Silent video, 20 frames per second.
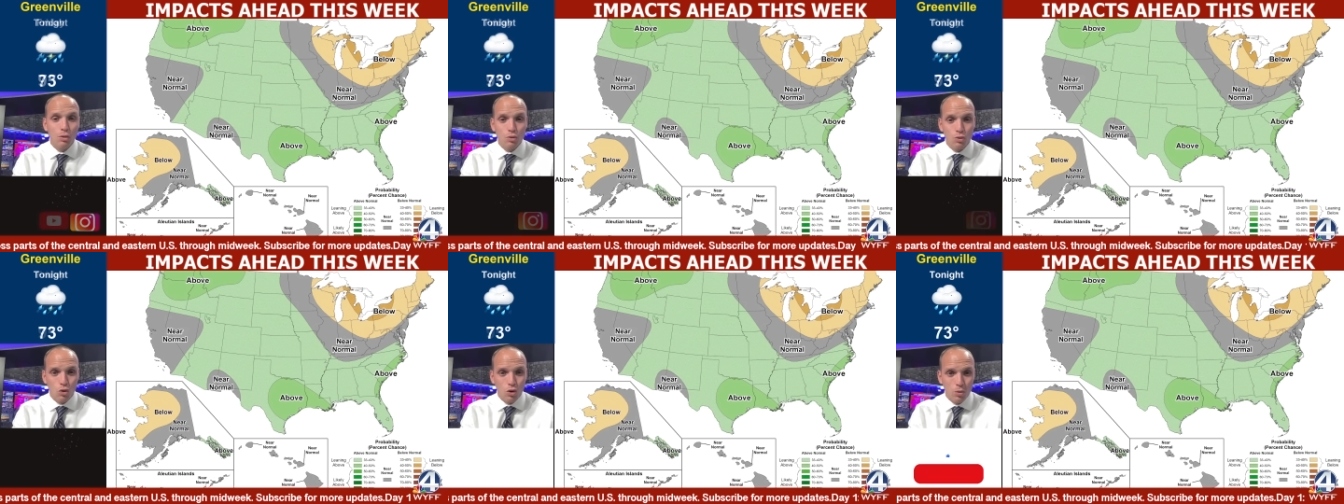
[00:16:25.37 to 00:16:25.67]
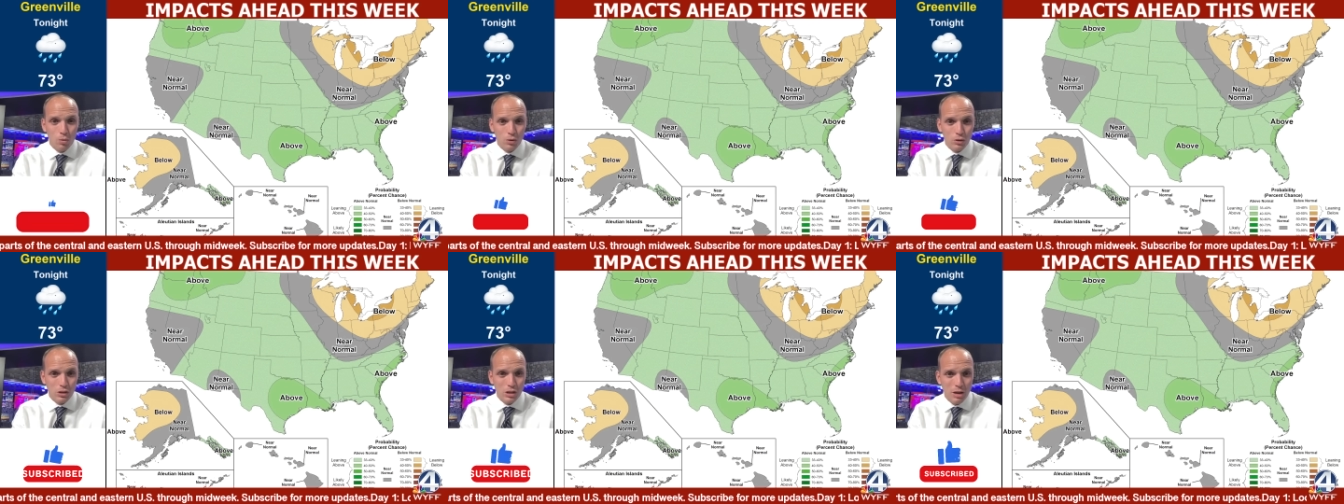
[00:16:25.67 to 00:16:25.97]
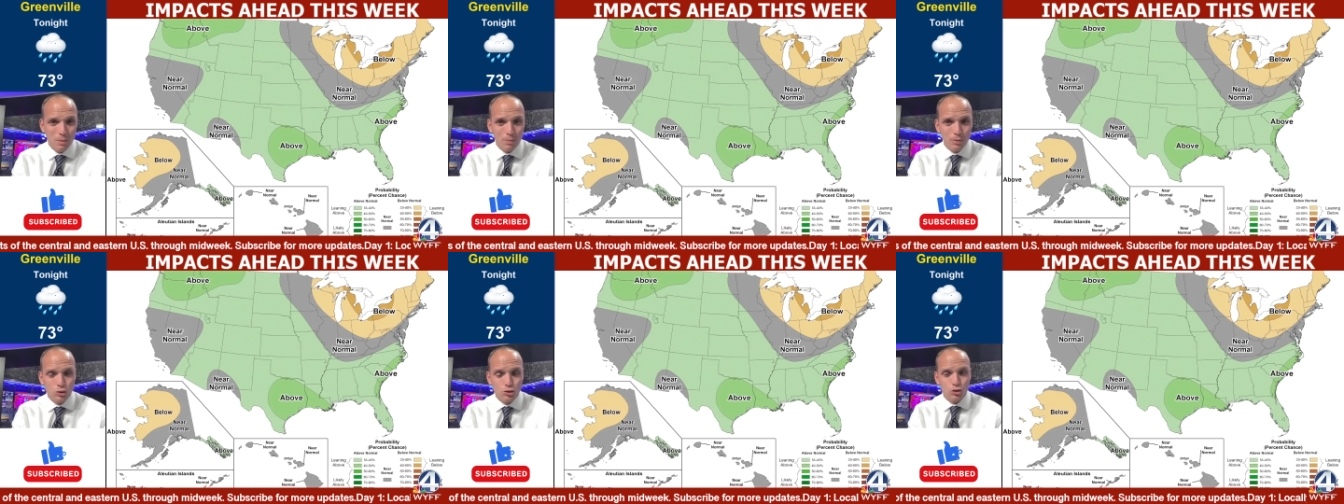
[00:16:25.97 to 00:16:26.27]
normal
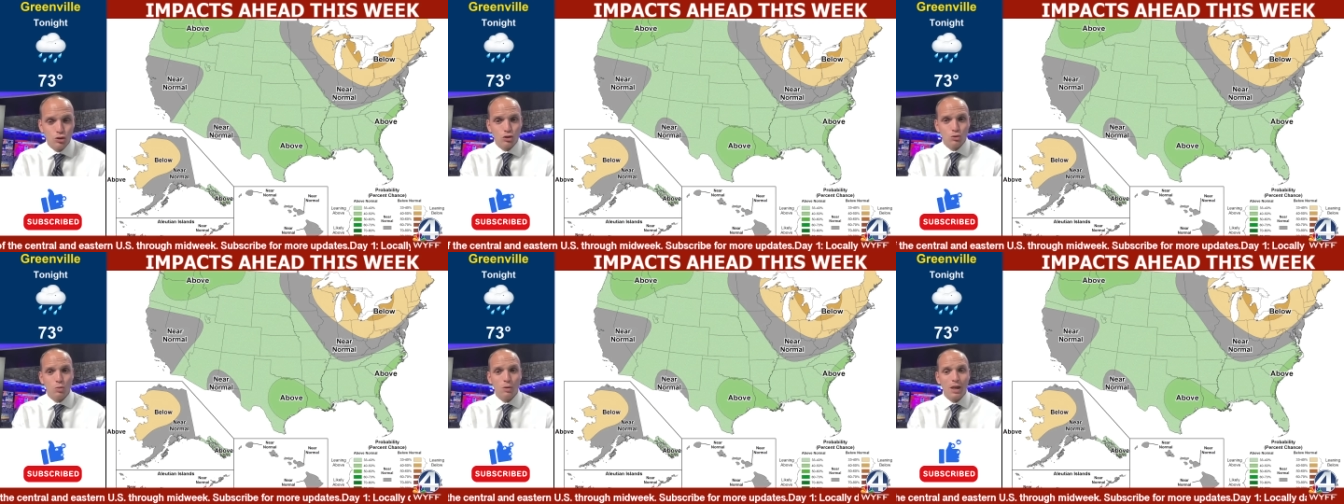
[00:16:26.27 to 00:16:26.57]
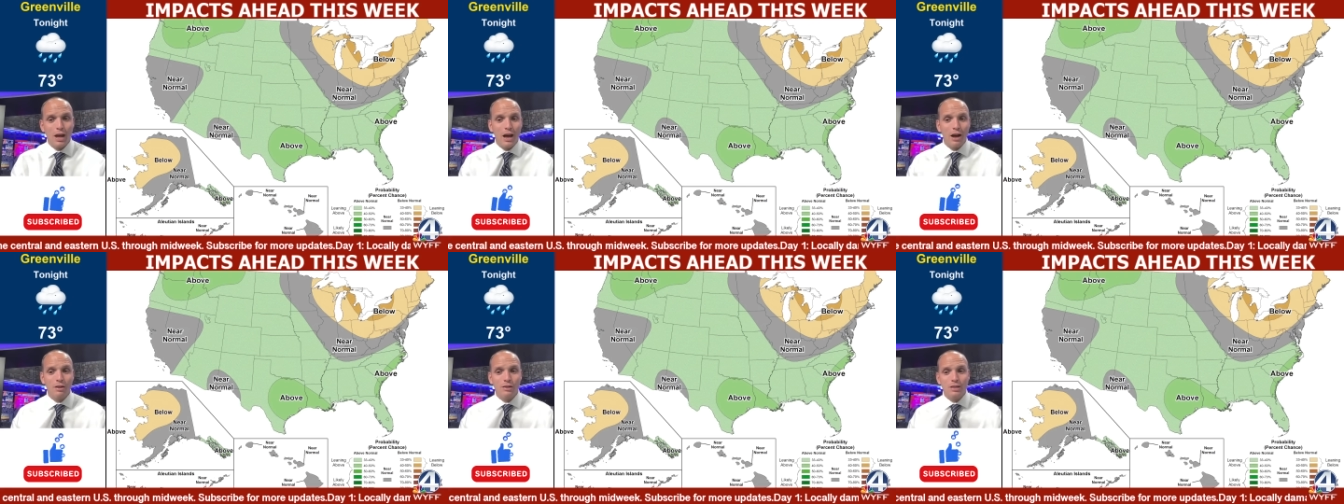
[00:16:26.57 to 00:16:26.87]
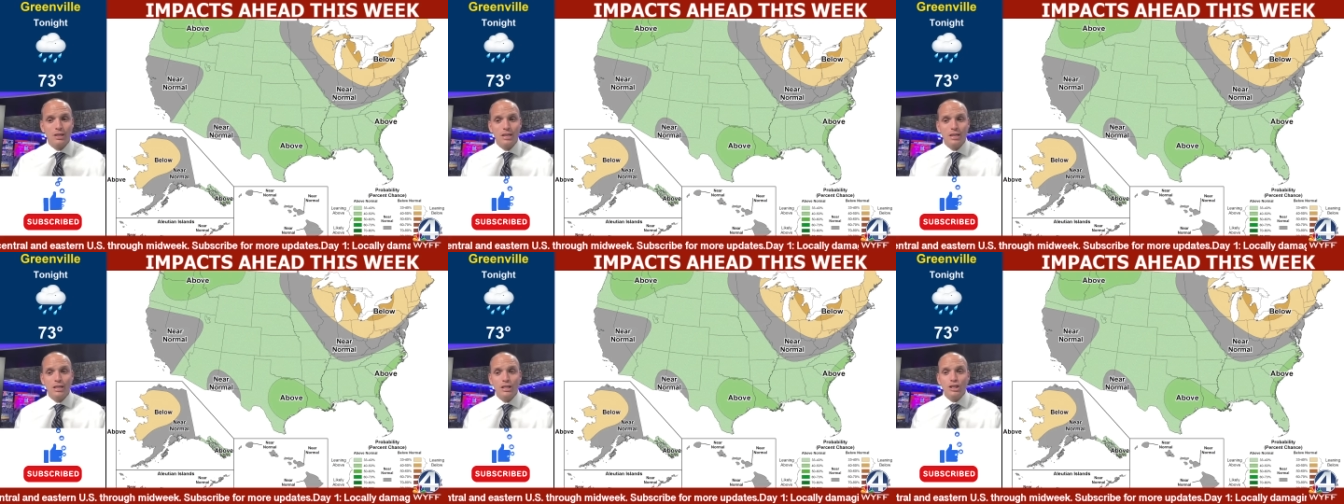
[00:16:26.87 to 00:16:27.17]
temperatures without
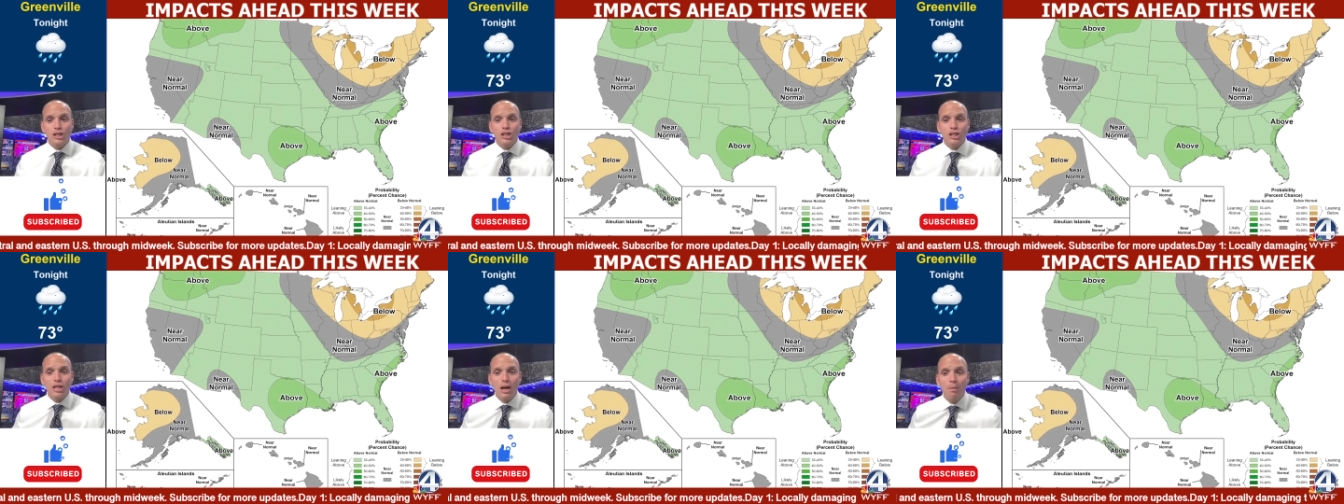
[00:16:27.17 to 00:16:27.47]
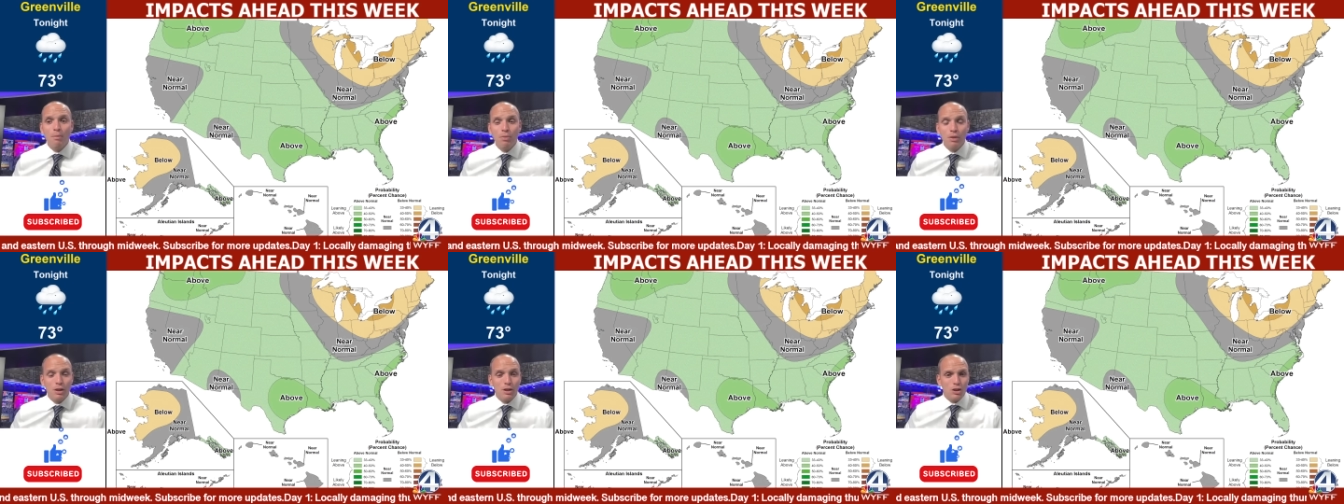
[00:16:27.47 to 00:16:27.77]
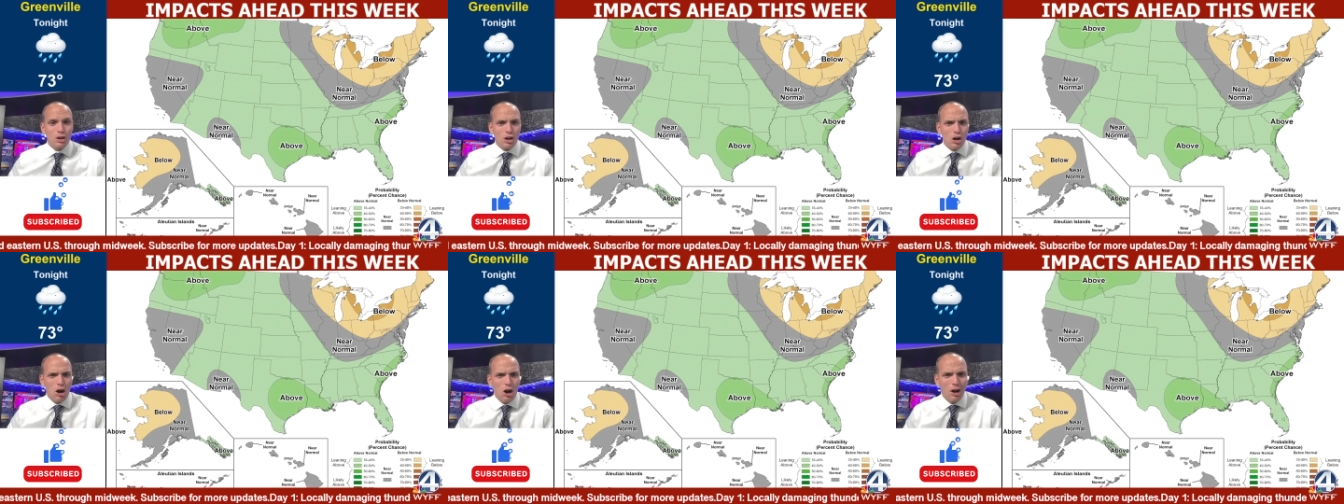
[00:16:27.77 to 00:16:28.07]
something
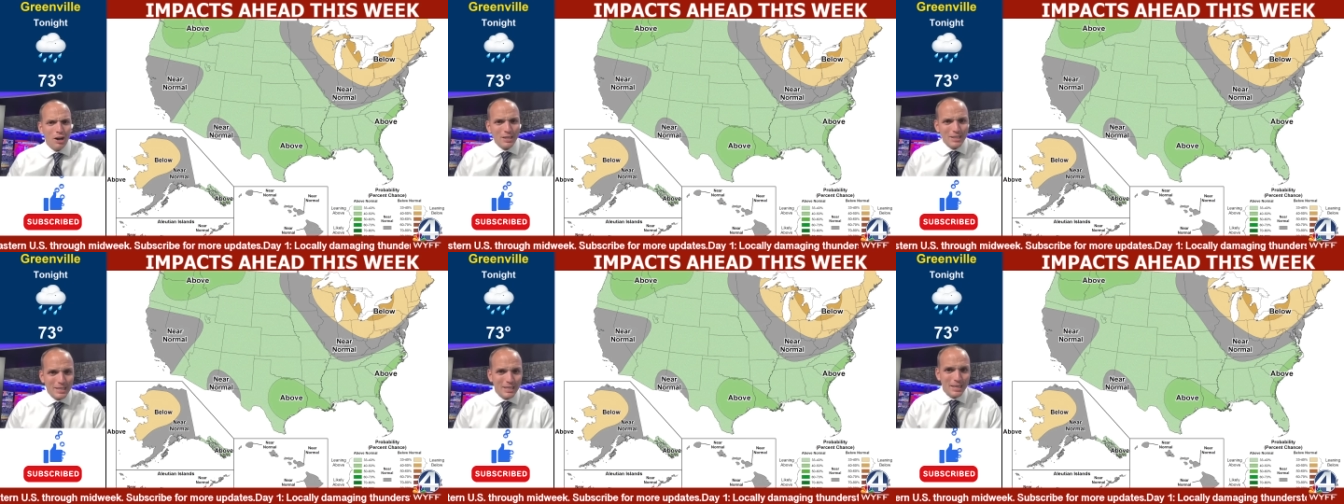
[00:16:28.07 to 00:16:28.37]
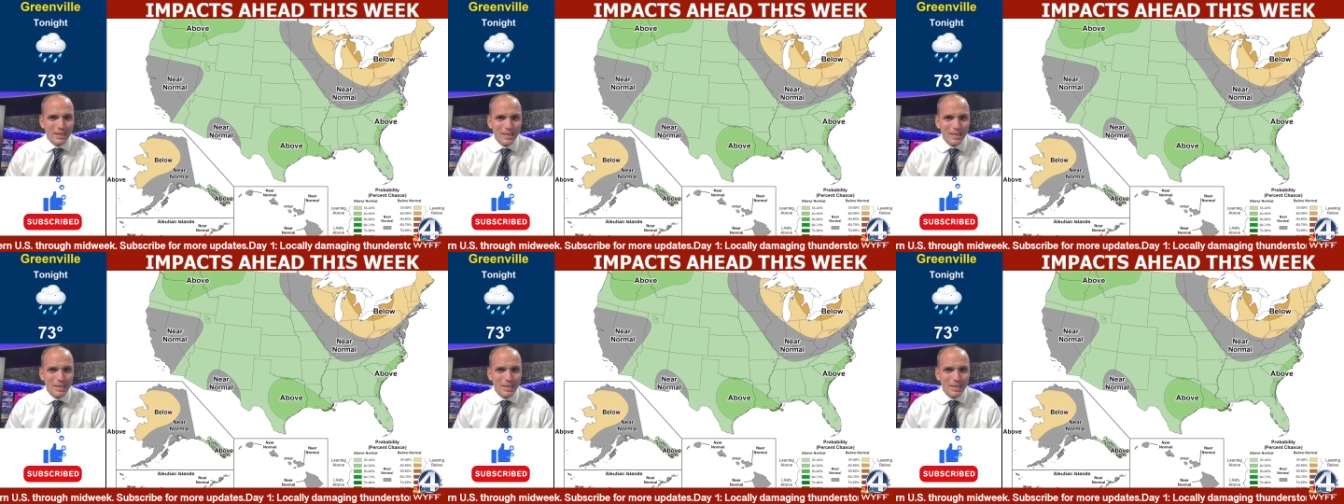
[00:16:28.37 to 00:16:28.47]
to cause it.